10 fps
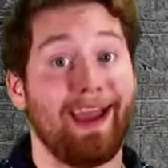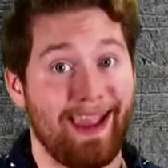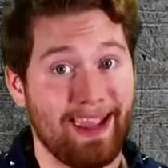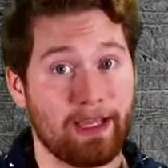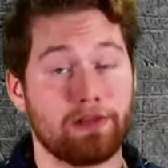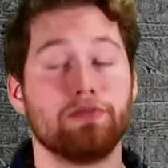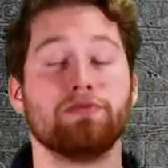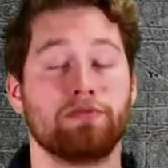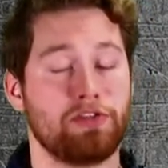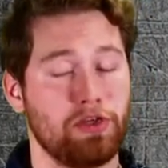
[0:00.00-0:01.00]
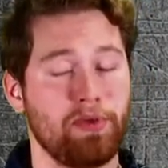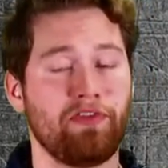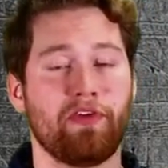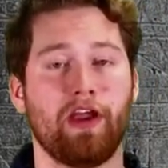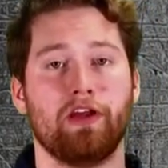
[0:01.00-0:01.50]
And to be
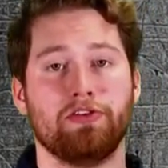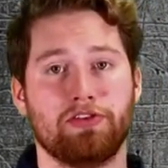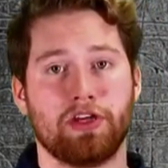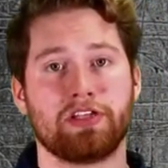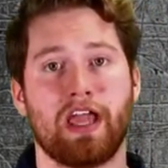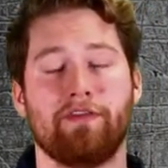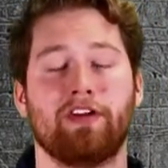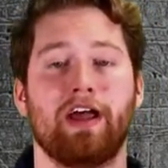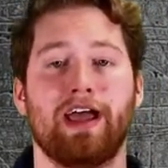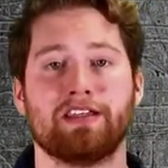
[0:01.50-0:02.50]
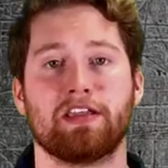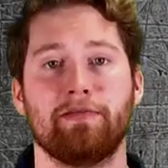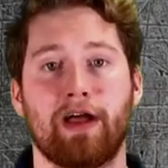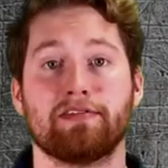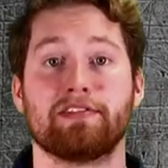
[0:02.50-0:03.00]
fair, Judge Kavanaugh has
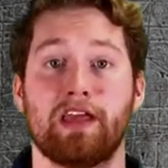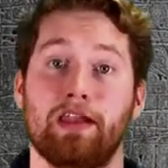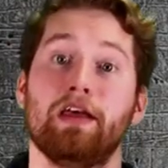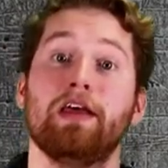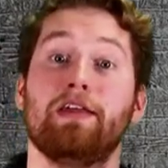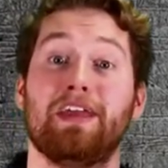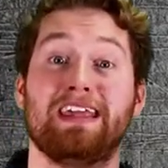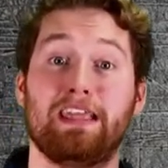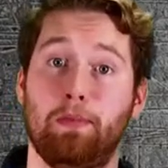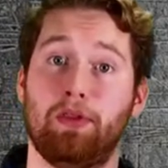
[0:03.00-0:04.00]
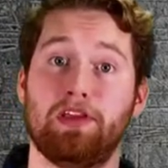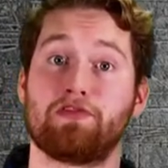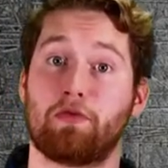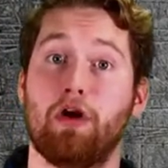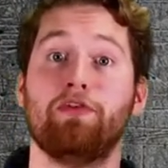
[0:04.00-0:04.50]
come out and said that he
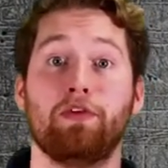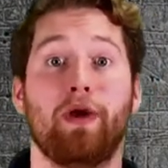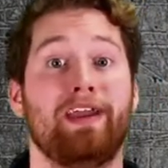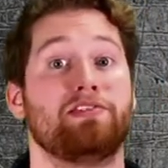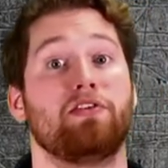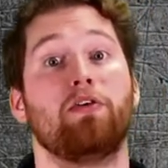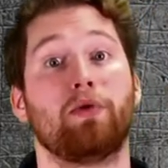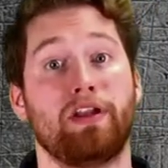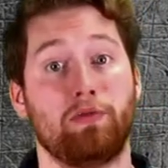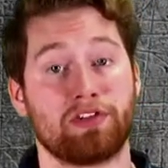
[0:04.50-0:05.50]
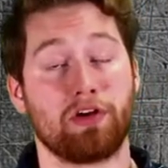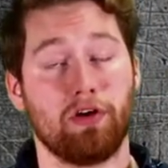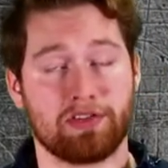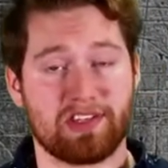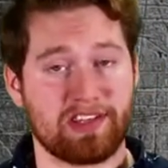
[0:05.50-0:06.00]
believes Roe v. Wade is already what's
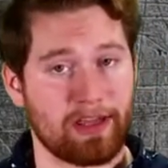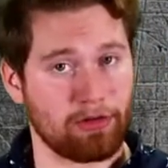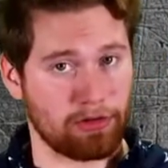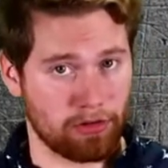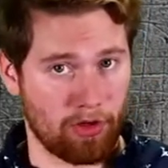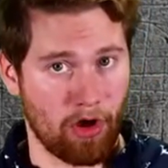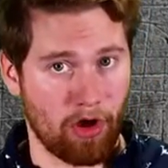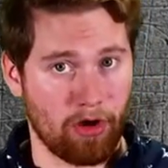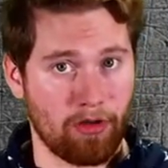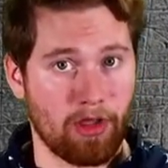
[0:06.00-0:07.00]
called settled law.